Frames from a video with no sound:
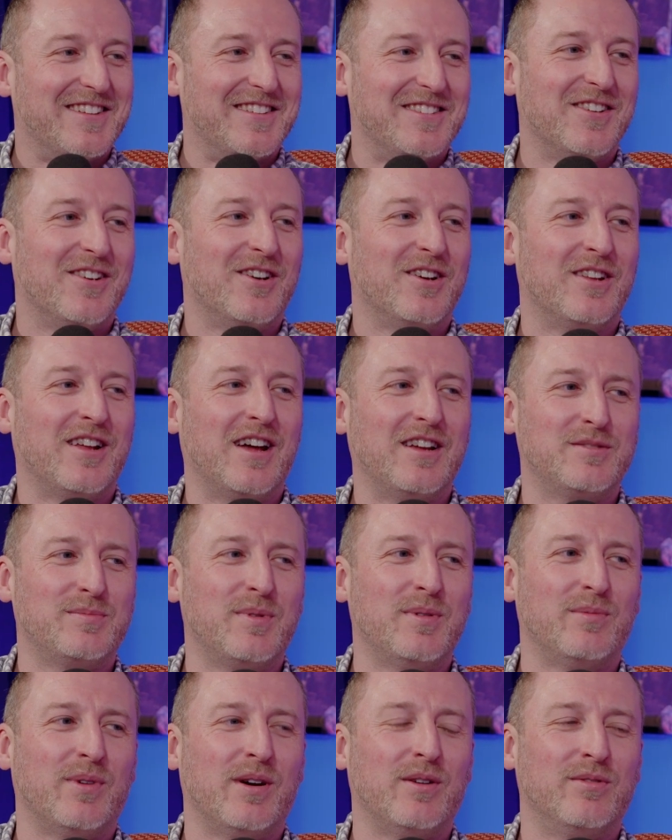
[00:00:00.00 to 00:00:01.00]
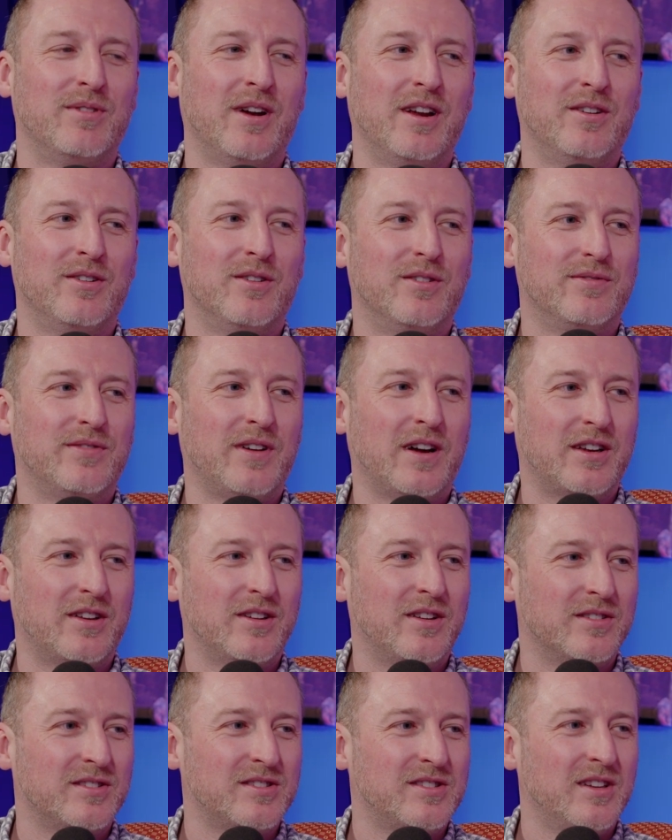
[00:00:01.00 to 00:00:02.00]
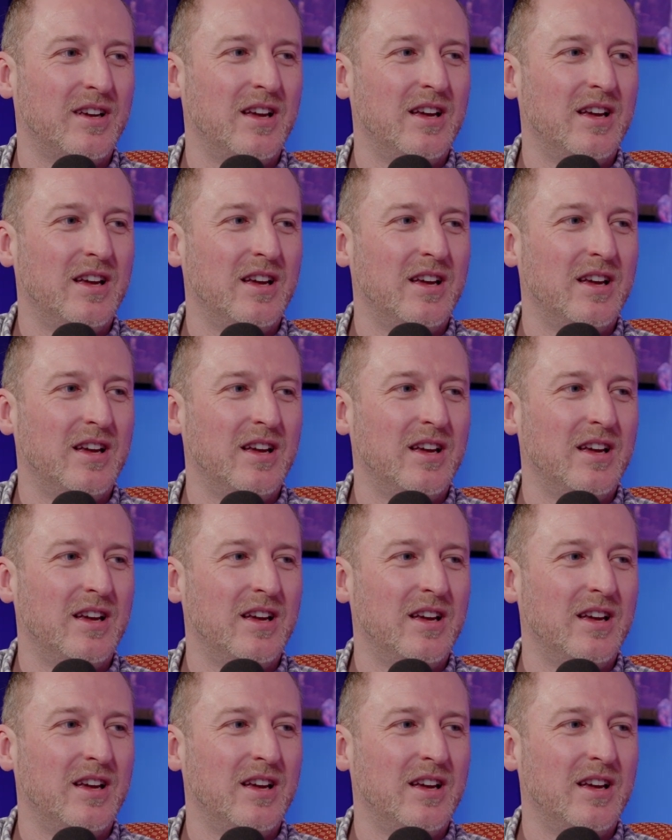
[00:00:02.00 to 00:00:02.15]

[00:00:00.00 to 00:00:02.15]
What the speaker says: No, that's been well written off. I could have